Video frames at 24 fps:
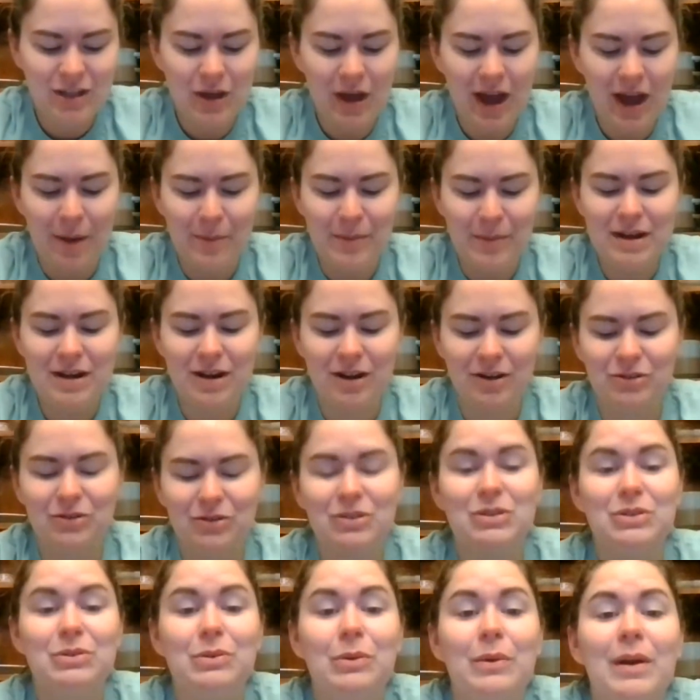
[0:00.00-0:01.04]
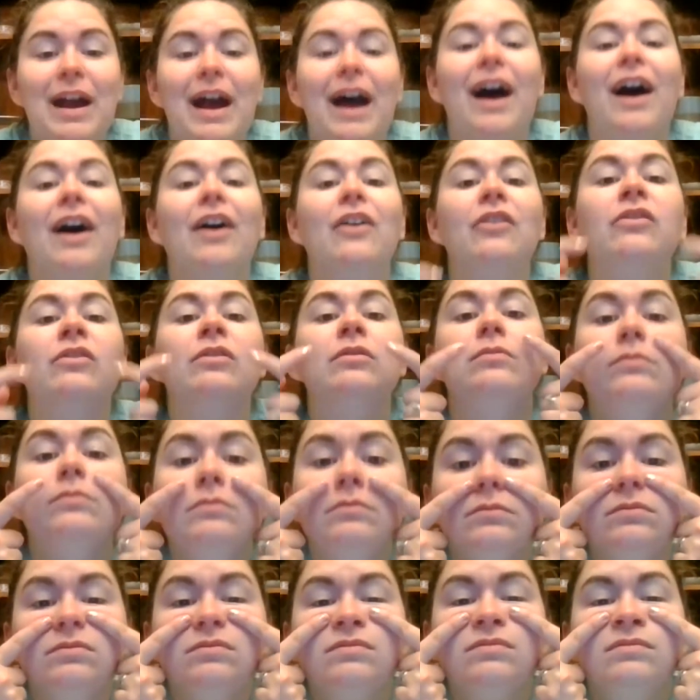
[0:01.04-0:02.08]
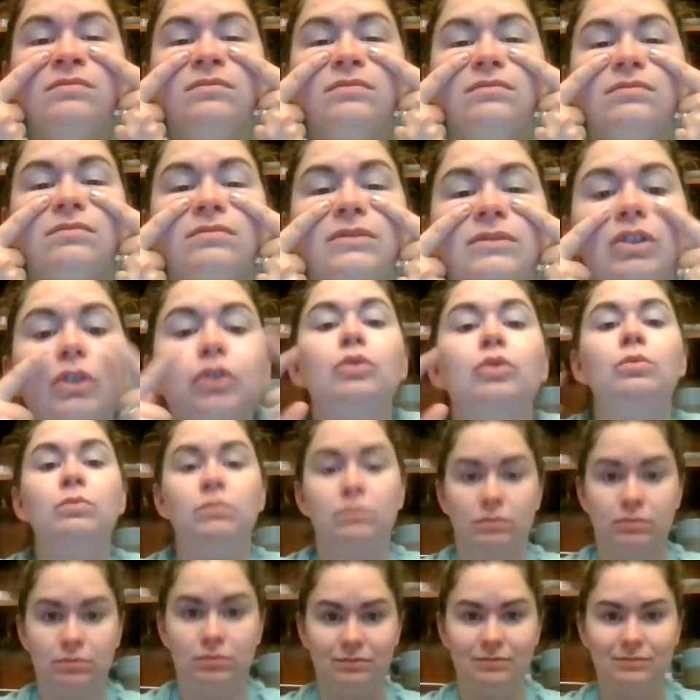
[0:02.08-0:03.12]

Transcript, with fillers: So how many nostrils do we have? Two.